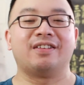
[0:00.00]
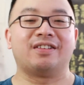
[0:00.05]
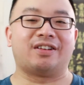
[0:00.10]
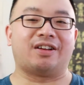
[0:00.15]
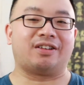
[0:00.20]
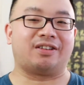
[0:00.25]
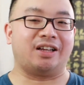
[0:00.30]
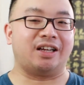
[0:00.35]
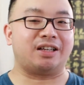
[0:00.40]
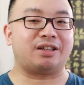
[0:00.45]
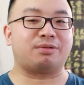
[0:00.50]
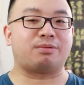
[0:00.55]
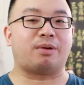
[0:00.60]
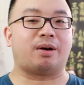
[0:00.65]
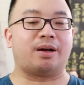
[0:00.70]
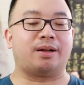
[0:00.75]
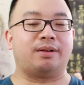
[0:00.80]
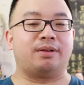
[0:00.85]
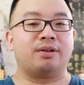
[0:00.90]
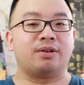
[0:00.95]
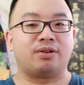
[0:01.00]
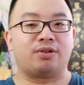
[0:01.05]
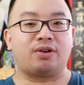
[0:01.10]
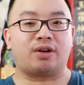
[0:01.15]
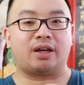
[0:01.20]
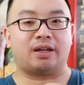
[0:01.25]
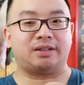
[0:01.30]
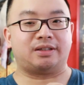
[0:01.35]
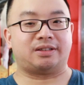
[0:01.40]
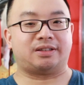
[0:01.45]
Now this one, you
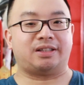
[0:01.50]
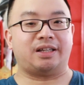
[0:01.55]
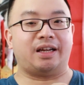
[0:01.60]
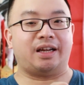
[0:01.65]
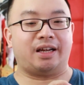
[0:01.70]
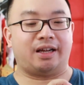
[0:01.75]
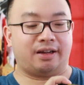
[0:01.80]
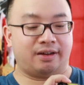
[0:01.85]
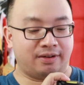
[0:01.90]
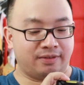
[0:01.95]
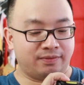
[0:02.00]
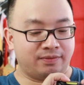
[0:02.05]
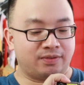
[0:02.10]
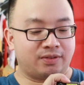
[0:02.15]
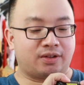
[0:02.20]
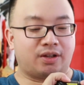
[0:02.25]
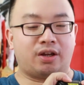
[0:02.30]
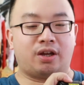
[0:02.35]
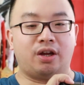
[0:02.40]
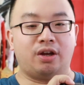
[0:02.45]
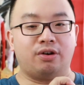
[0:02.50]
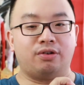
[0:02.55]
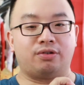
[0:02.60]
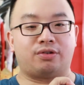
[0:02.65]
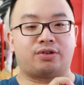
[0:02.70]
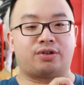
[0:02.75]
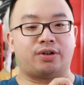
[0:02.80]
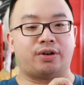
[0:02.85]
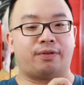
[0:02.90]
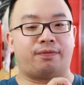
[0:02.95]
can see the
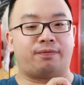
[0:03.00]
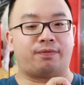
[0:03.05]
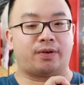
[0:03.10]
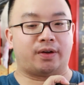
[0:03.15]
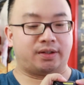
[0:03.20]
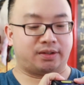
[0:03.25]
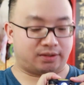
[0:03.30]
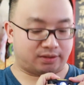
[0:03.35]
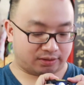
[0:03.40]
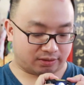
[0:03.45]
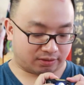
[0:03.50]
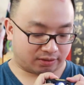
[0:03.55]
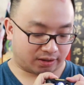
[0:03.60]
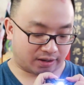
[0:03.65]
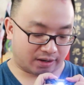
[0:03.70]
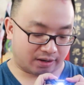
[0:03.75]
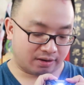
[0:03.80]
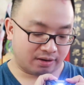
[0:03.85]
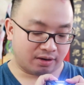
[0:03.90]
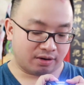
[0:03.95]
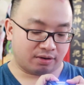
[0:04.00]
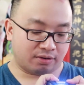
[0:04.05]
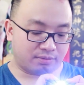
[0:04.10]
huge difference, okay,